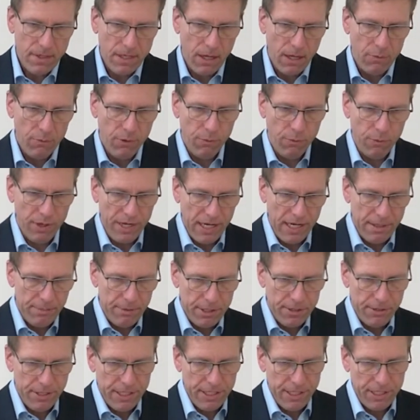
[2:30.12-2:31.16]
we were able
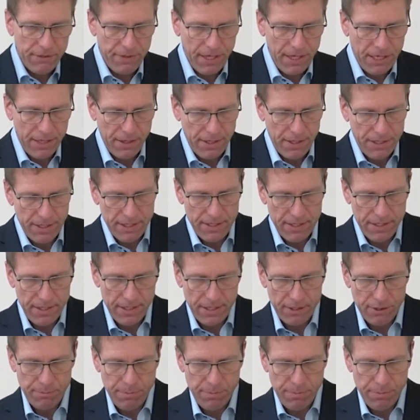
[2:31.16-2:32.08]
to integrate the necessary